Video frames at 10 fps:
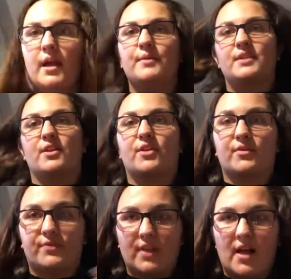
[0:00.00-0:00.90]
it was either the
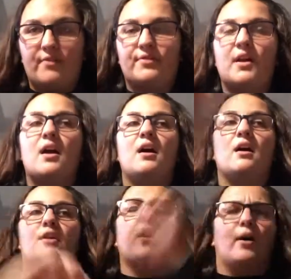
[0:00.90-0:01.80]
fluff
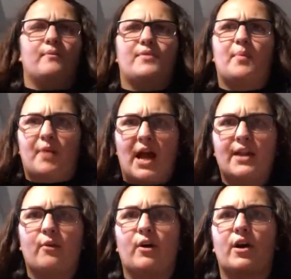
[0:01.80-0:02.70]
or no, the bread
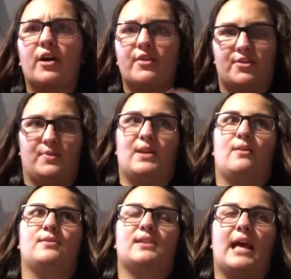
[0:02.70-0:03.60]
or the
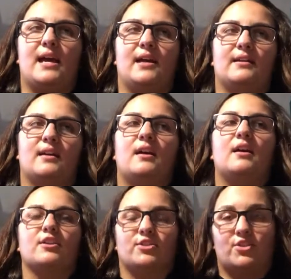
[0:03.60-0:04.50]
Doritos, and
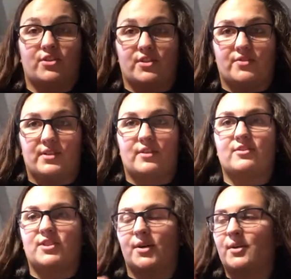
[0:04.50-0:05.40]
she chose the Doritos,
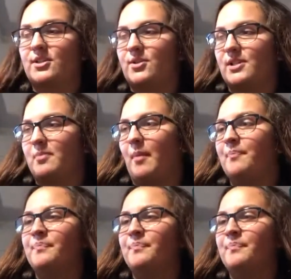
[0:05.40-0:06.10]
so good choice, Mom.